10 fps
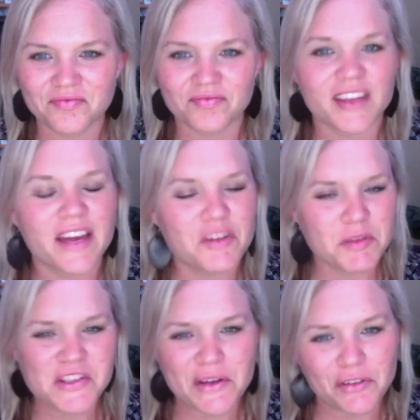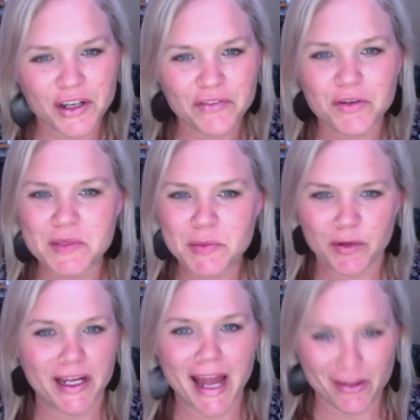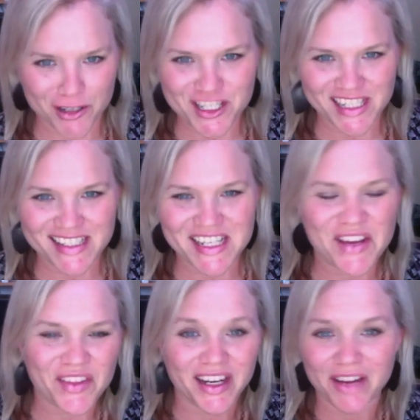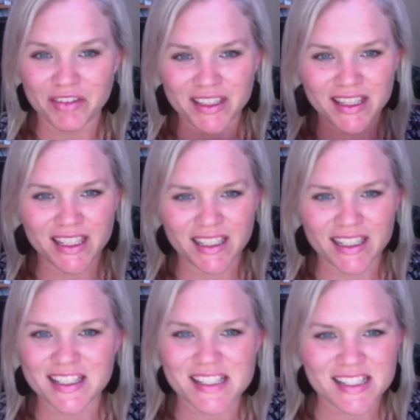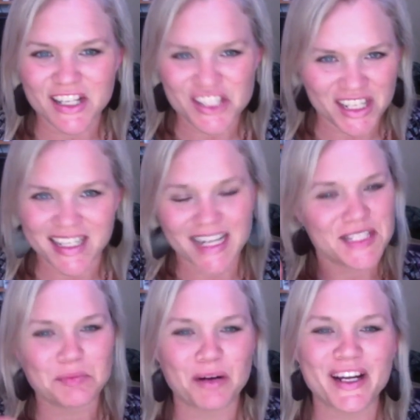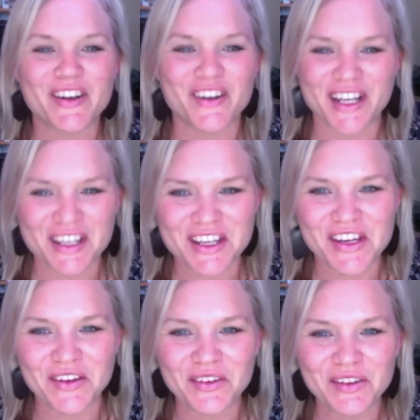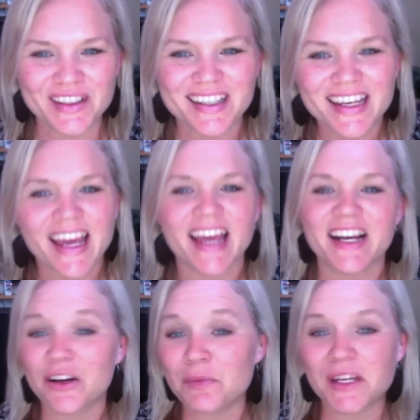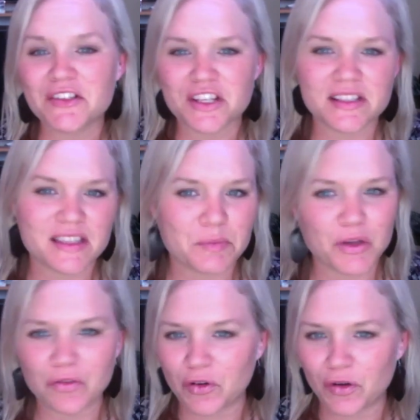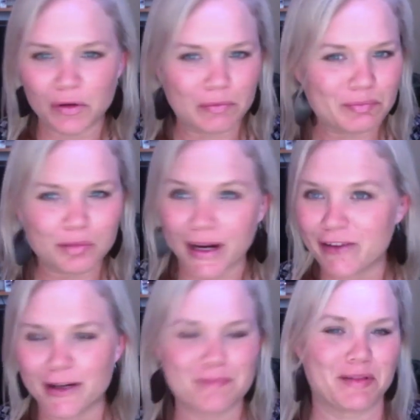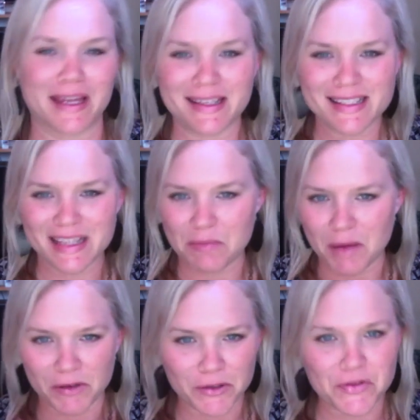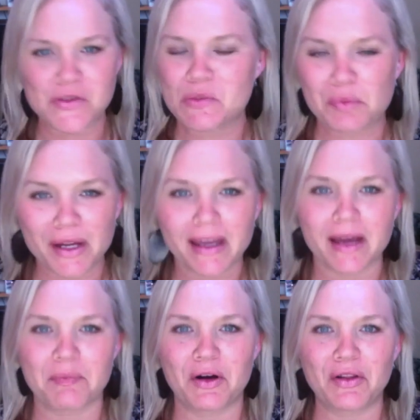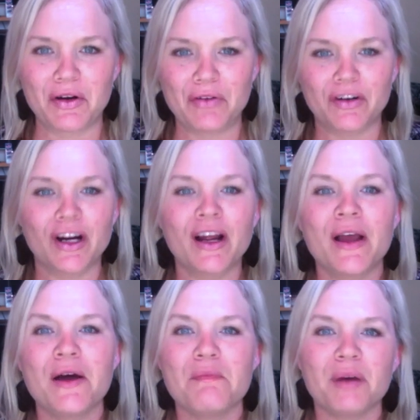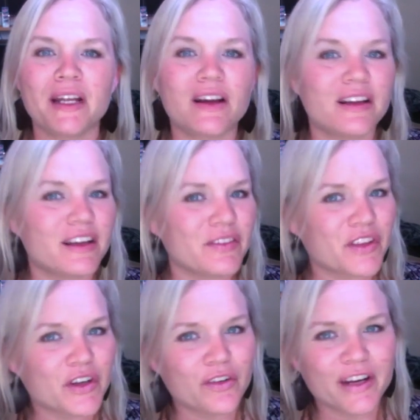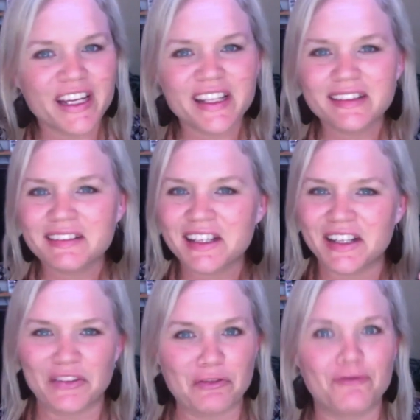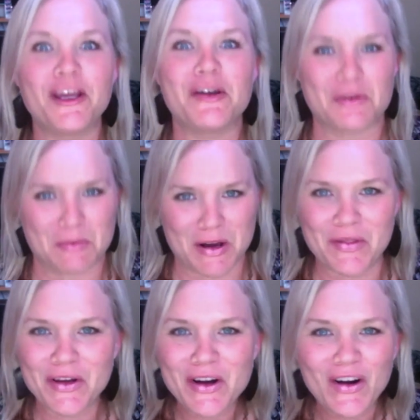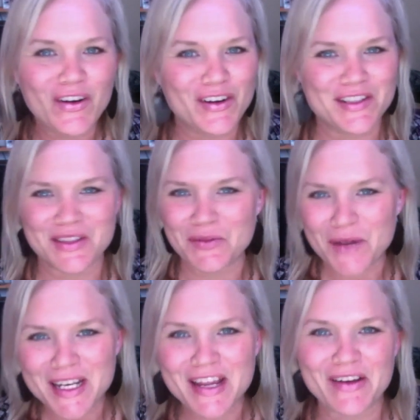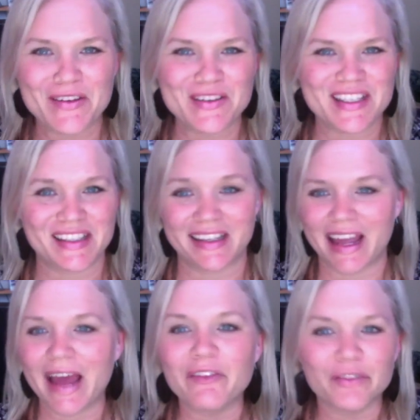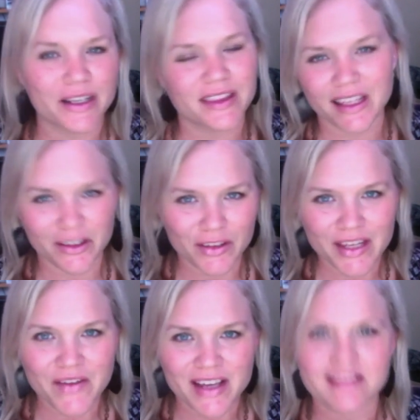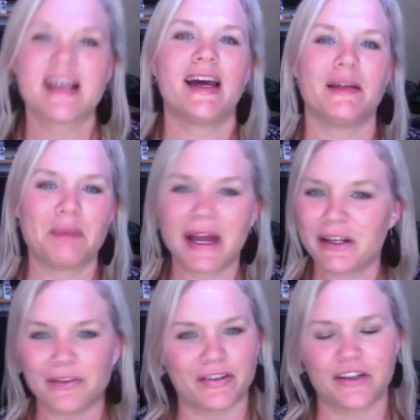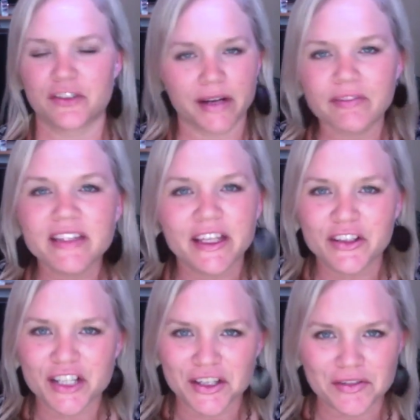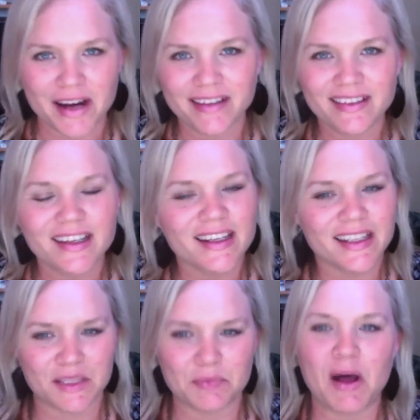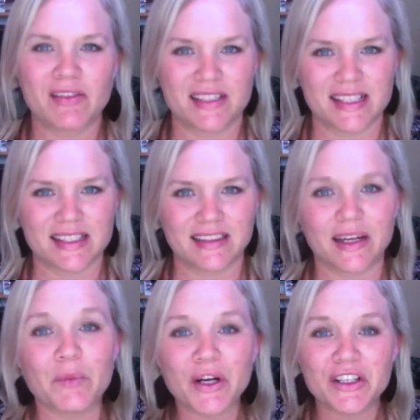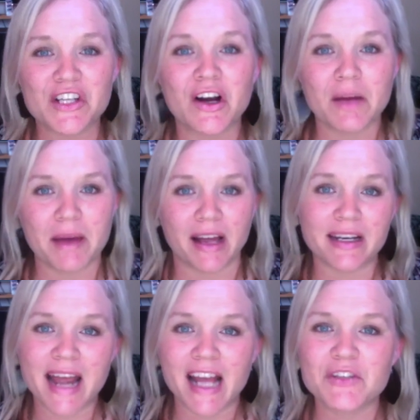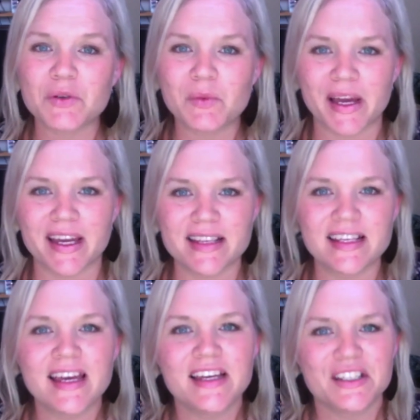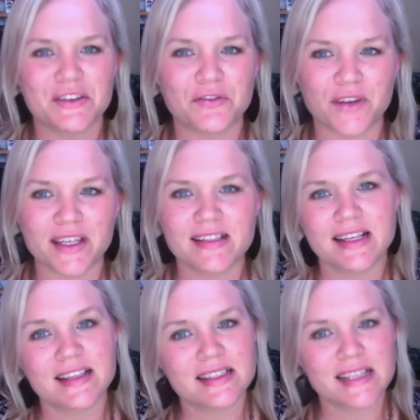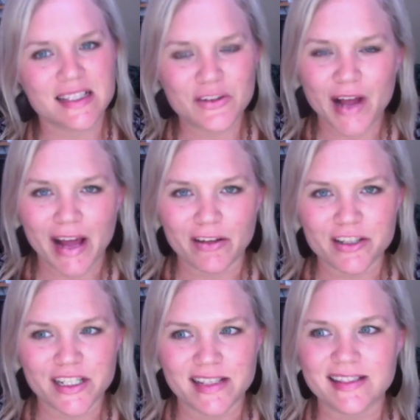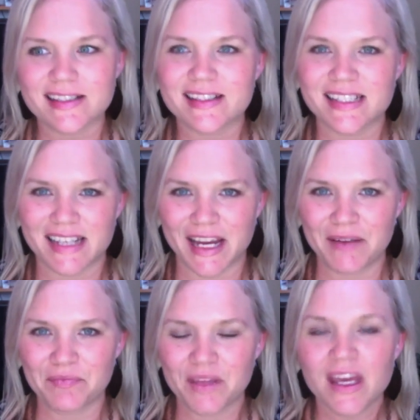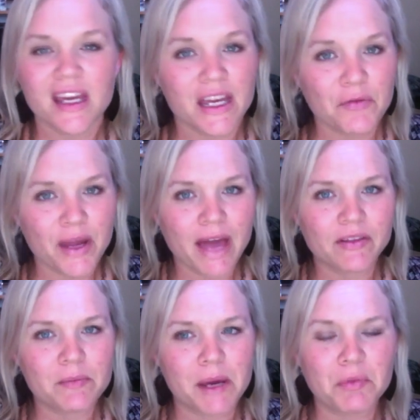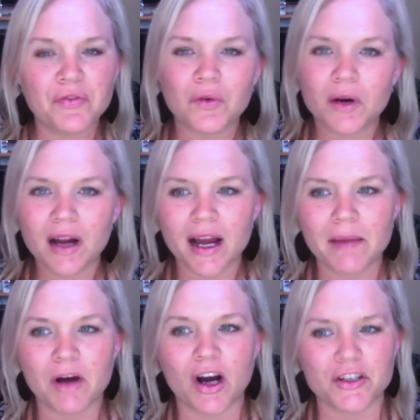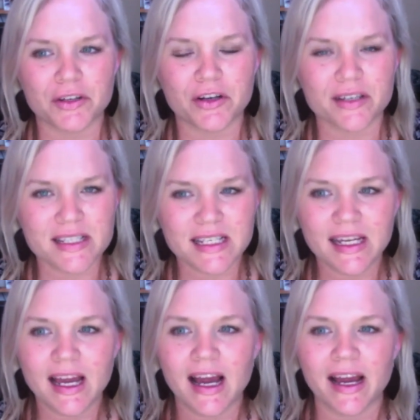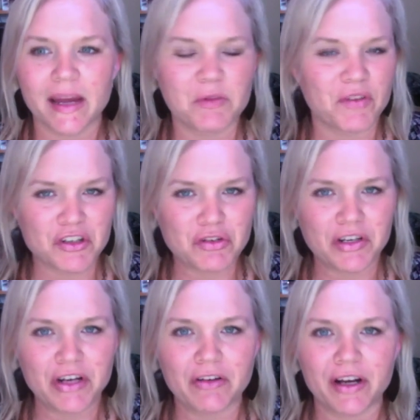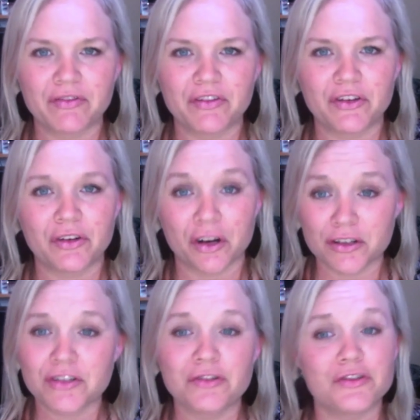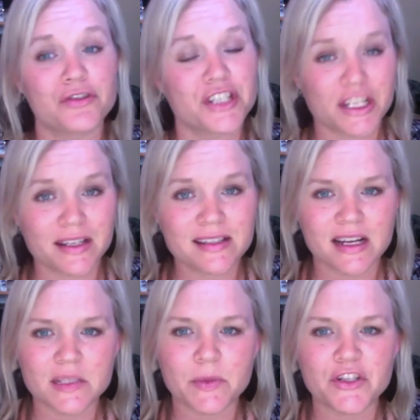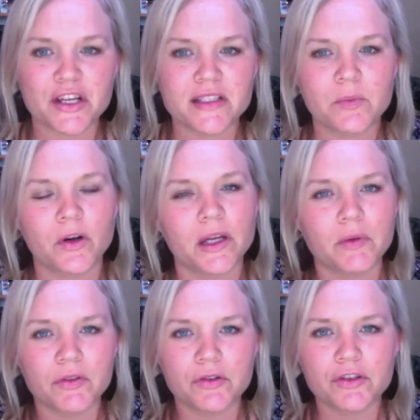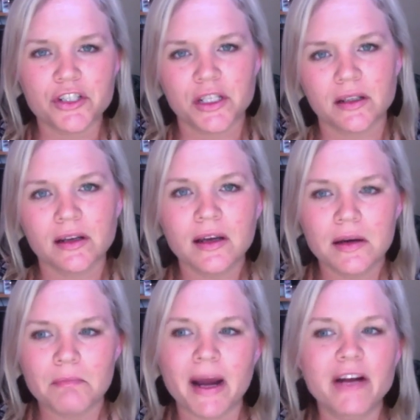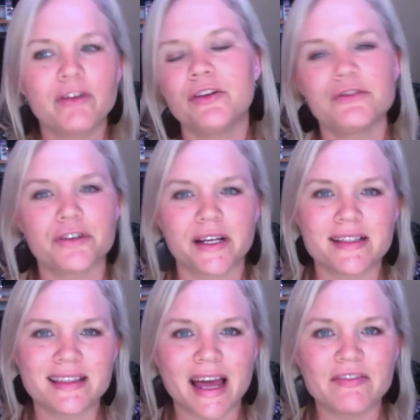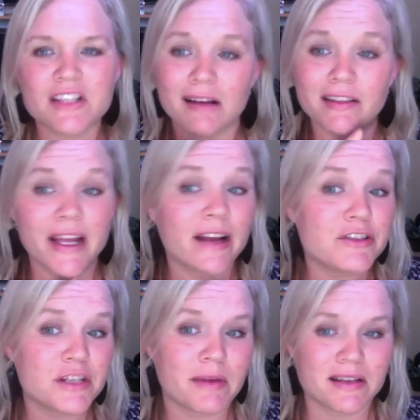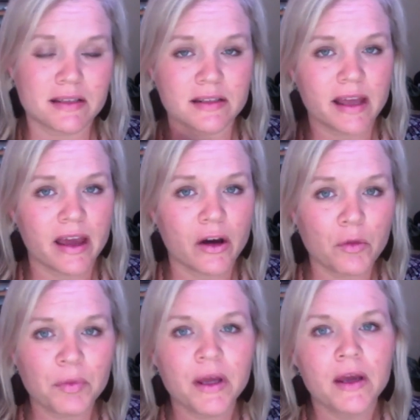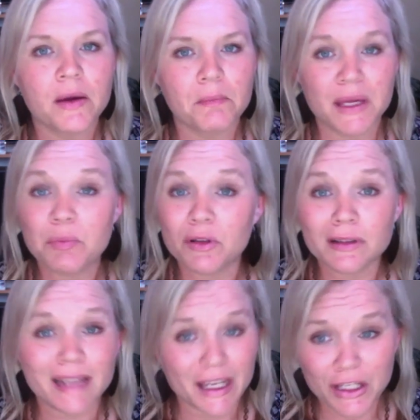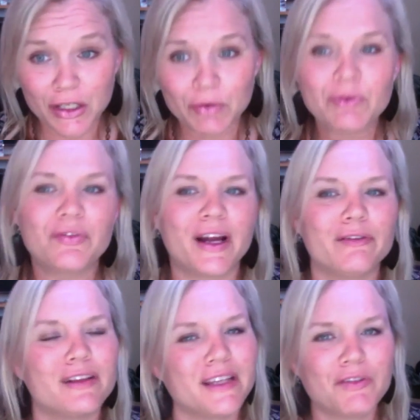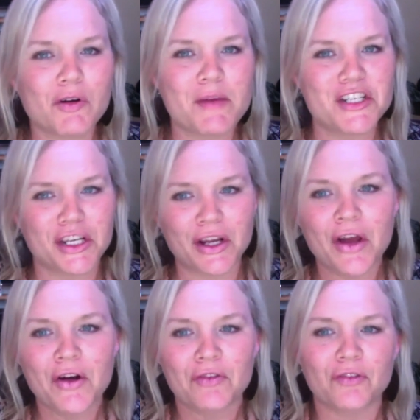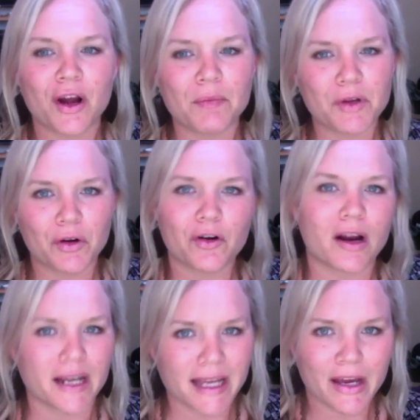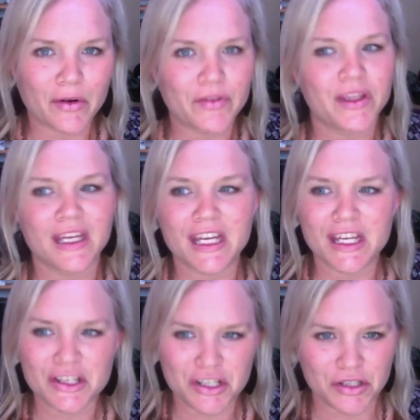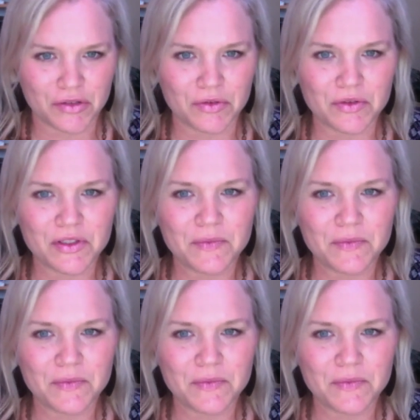Have you been suffering from spring allergies now that everything is such a nice bright green hue? And I don't mean just the beautiful bright green plants that Mama Earth is springing up all over, but the green, film on the cars and the windows and everything you leave outside, patio furniture, everything you touch, right? It's pollen season, and we're going to talk about natural ways to fix seasonal allergies today. If we haven't met before, I'm Audrey Christie. I am a functional and integrative nurse nutritionist. I specialize in working with nutrition, micronutrients, lifestyle, and energy medicine to help people like you find relief and remission from your chronic health issues.